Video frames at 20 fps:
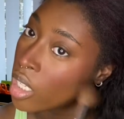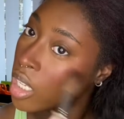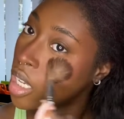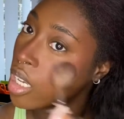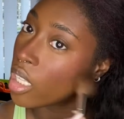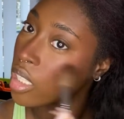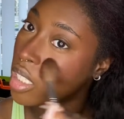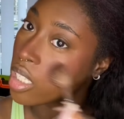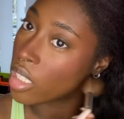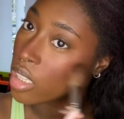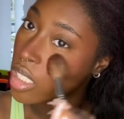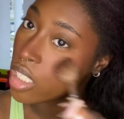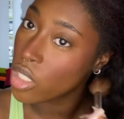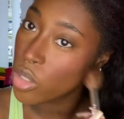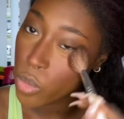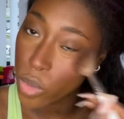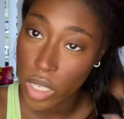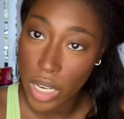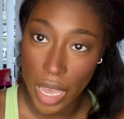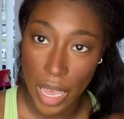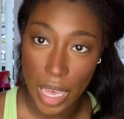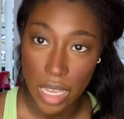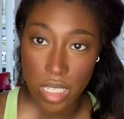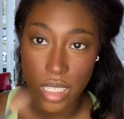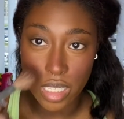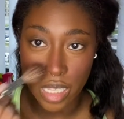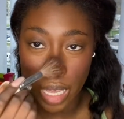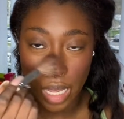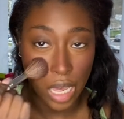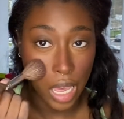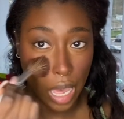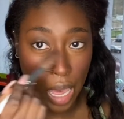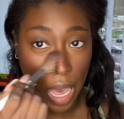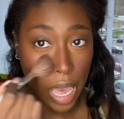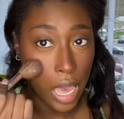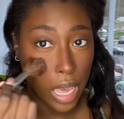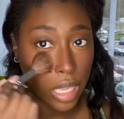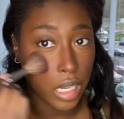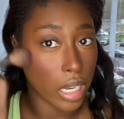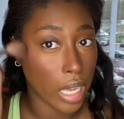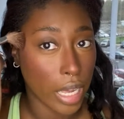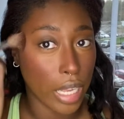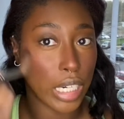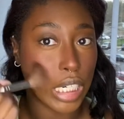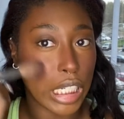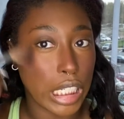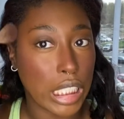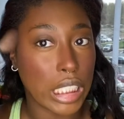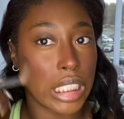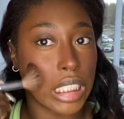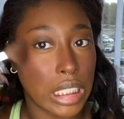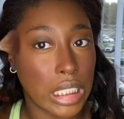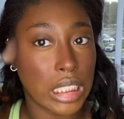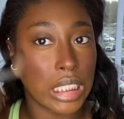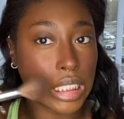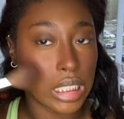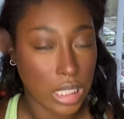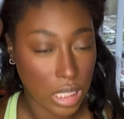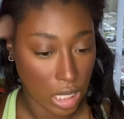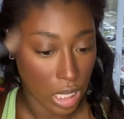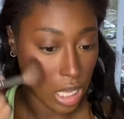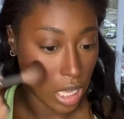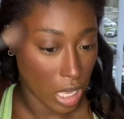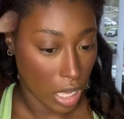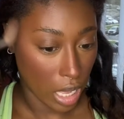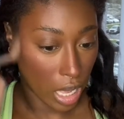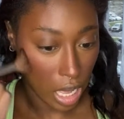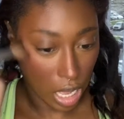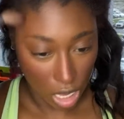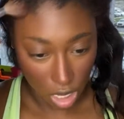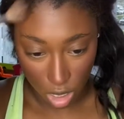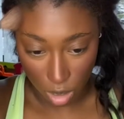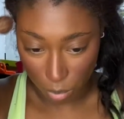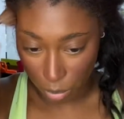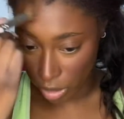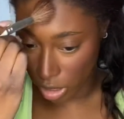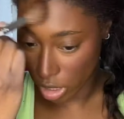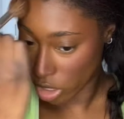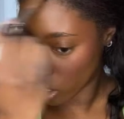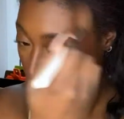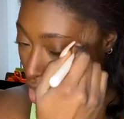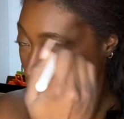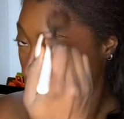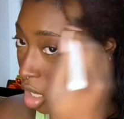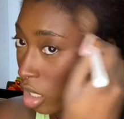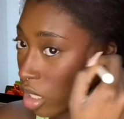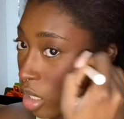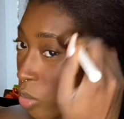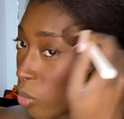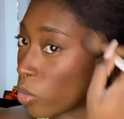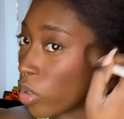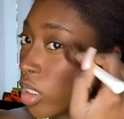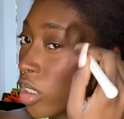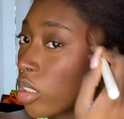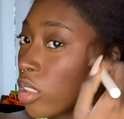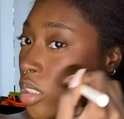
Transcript: And then this one acts like a highlighter and a blush all at once.